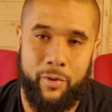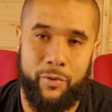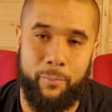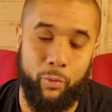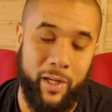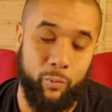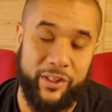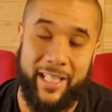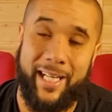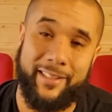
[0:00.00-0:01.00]
the more I
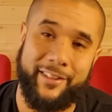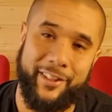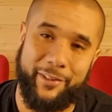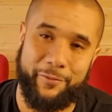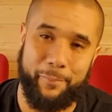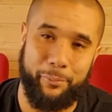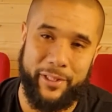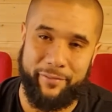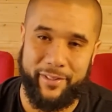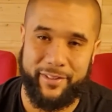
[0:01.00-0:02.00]
wish I had a journal from
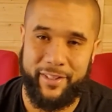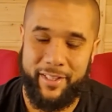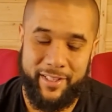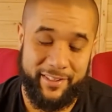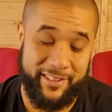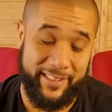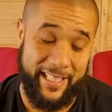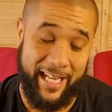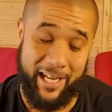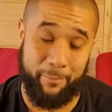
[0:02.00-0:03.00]
previous to see
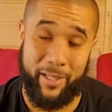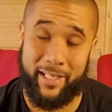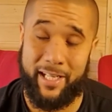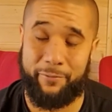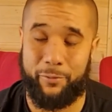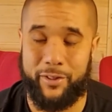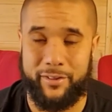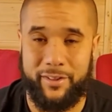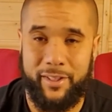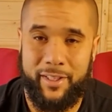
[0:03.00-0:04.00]
how my life
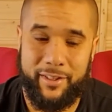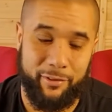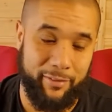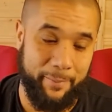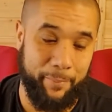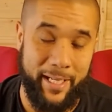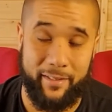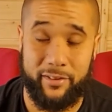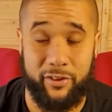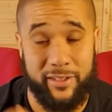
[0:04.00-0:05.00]
was, to read back,
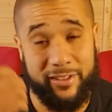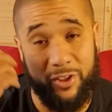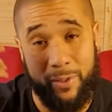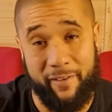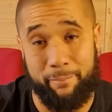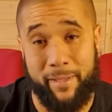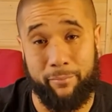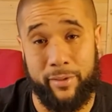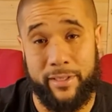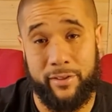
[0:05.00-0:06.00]
because I do have
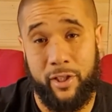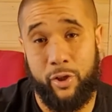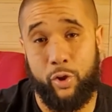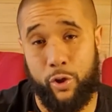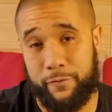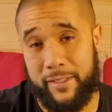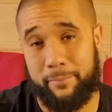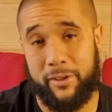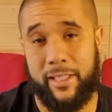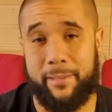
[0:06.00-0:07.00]
memories of
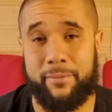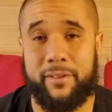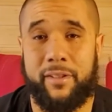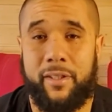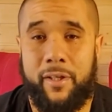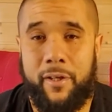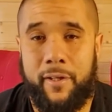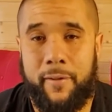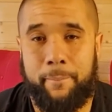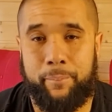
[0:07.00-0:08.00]
them times,
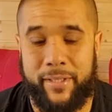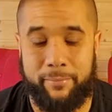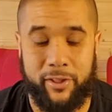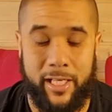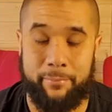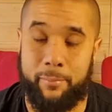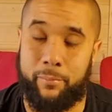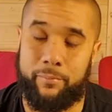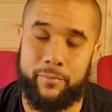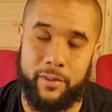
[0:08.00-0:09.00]
but them times,
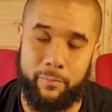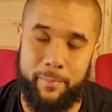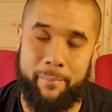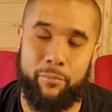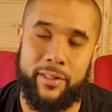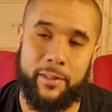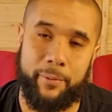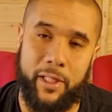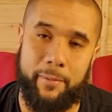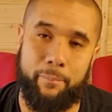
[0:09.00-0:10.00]
the memories are
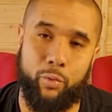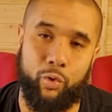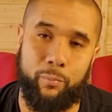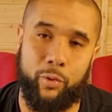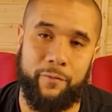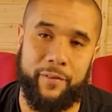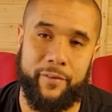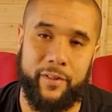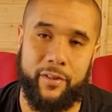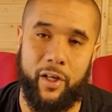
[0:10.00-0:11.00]
becoming more and more
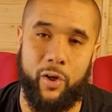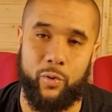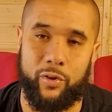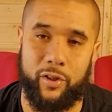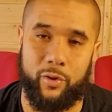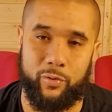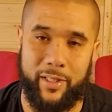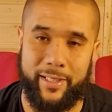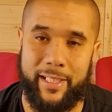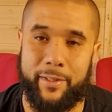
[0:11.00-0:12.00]
vivid the older and older
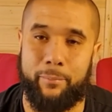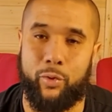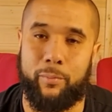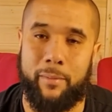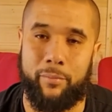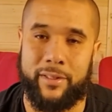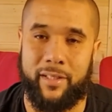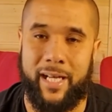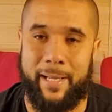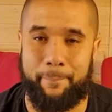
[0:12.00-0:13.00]
I get, and the more memories
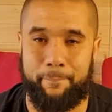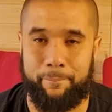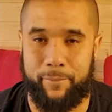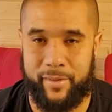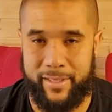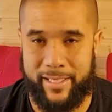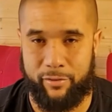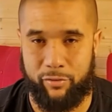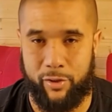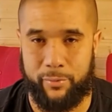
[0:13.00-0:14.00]
I then
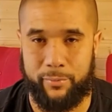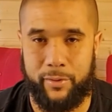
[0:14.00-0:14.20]
grow.